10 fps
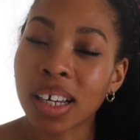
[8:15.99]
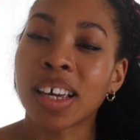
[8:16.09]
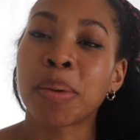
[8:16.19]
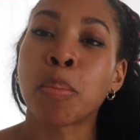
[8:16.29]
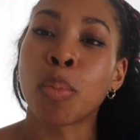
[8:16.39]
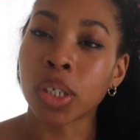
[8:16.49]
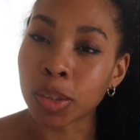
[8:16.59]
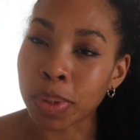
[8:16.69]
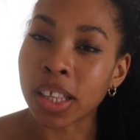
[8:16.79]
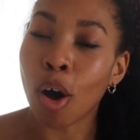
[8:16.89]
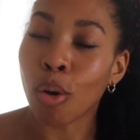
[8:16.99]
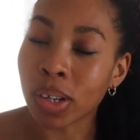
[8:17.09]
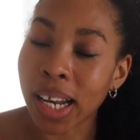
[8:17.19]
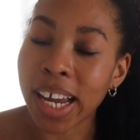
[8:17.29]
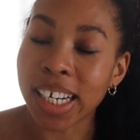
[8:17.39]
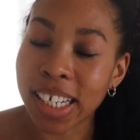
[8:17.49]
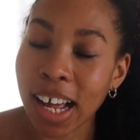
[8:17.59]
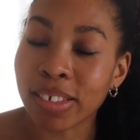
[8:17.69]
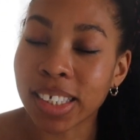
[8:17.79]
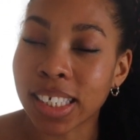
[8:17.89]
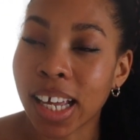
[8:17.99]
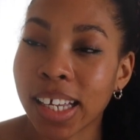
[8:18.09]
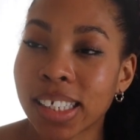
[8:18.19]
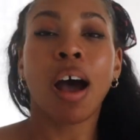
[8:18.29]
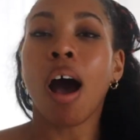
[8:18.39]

It must be the old lady downstairs.